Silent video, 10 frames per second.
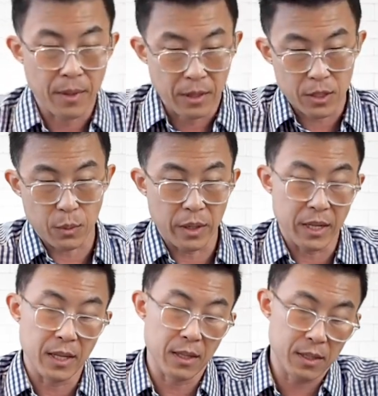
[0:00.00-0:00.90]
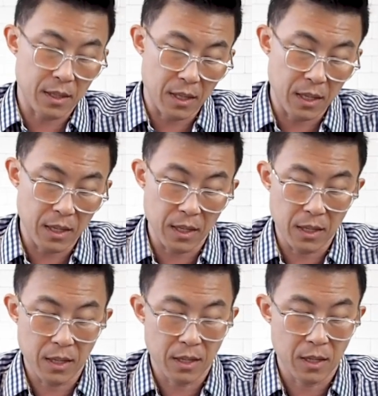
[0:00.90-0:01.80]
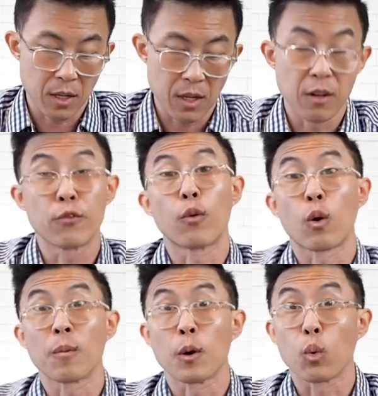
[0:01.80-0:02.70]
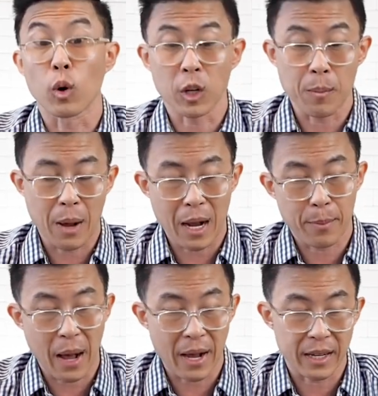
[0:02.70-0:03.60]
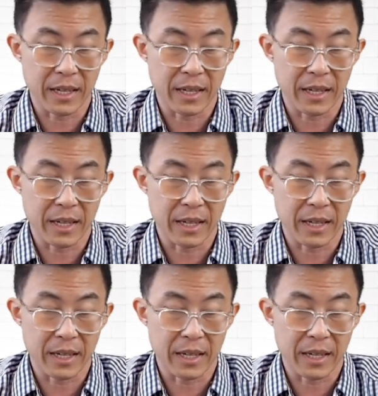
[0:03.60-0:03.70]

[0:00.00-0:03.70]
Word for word: this one is the Form Work Backpack.